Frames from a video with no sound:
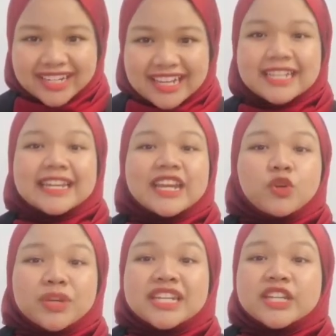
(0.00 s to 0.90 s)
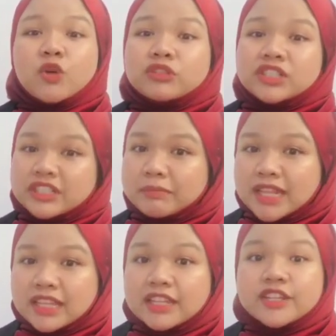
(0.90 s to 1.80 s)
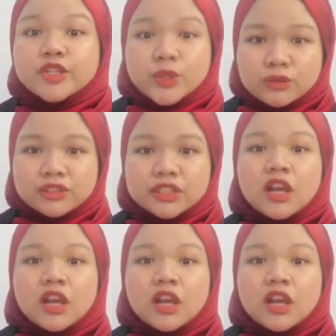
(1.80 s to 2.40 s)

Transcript: the Edomian decomposition method shows